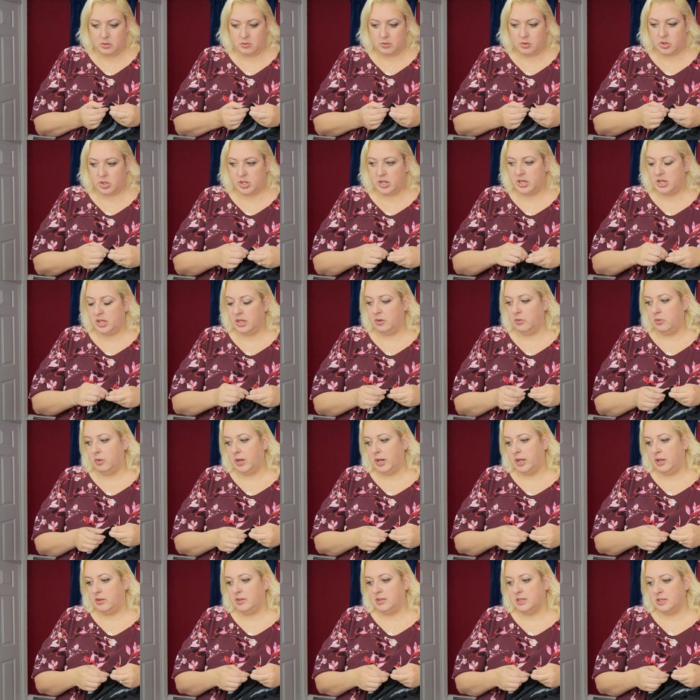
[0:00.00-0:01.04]
I'm trying to think what
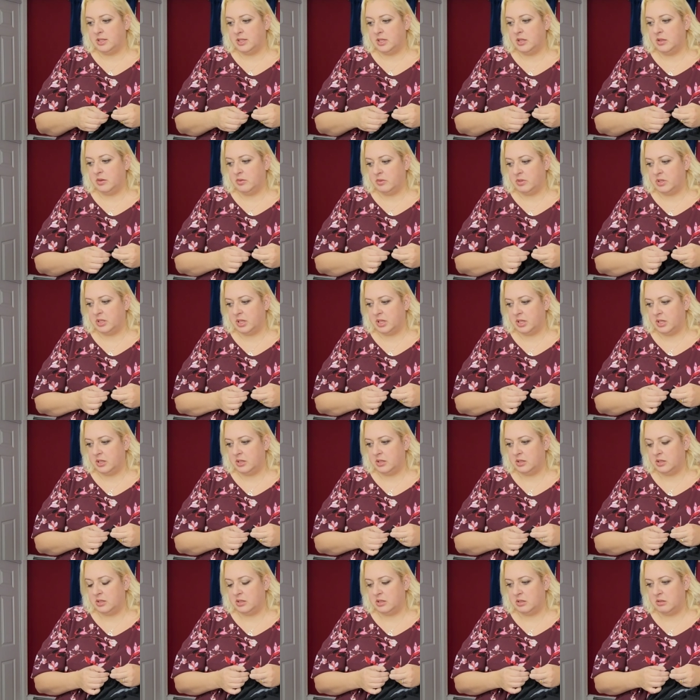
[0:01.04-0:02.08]
else is in those
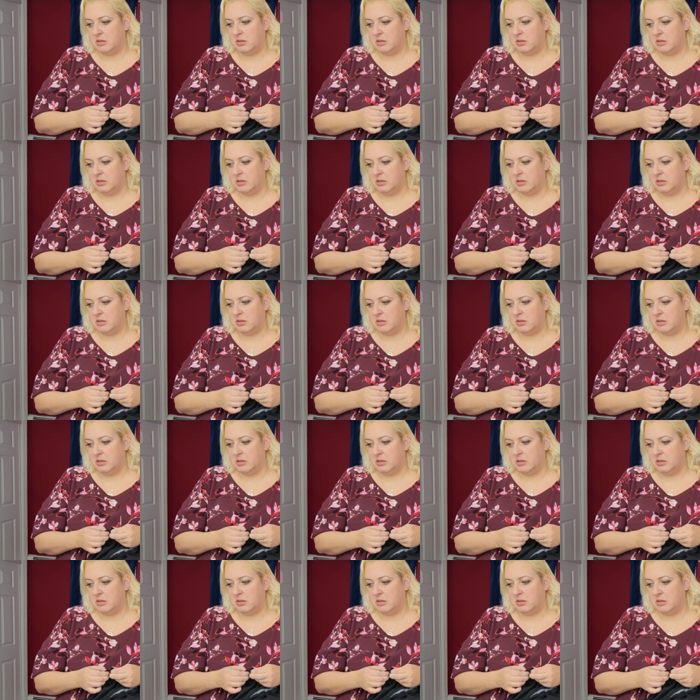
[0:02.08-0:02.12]
things.